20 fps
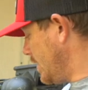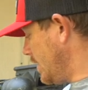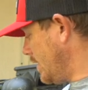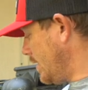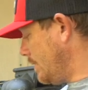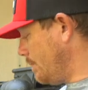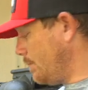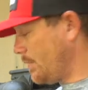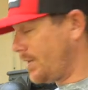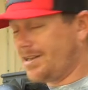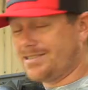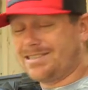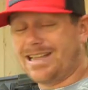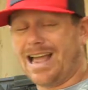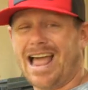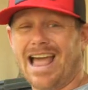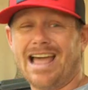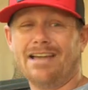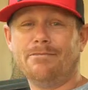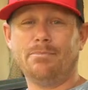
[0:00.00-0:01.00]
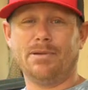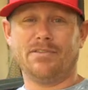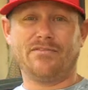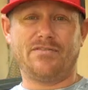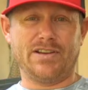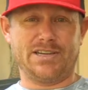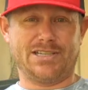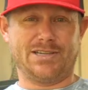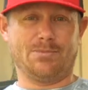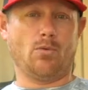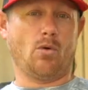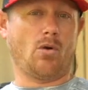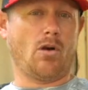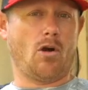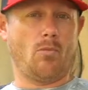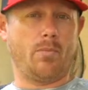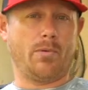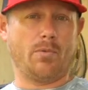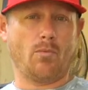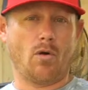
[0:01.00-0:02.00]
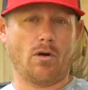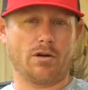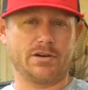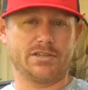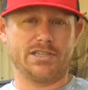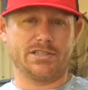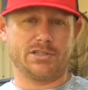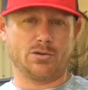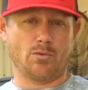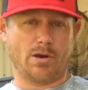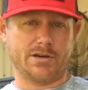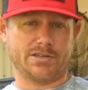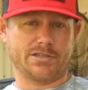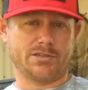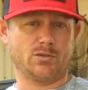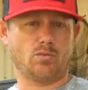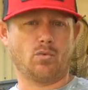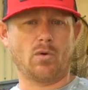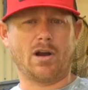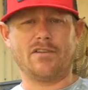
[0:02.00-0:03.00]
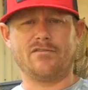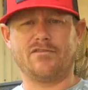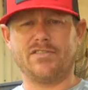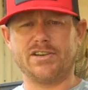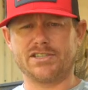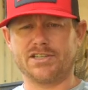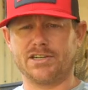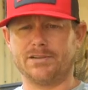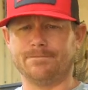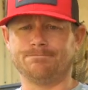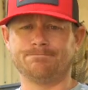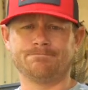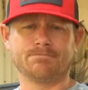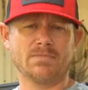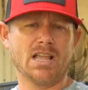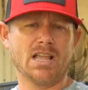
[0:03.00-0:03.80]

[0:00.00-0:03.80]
Uh, because I have been fishing more open water situations where I'm fishing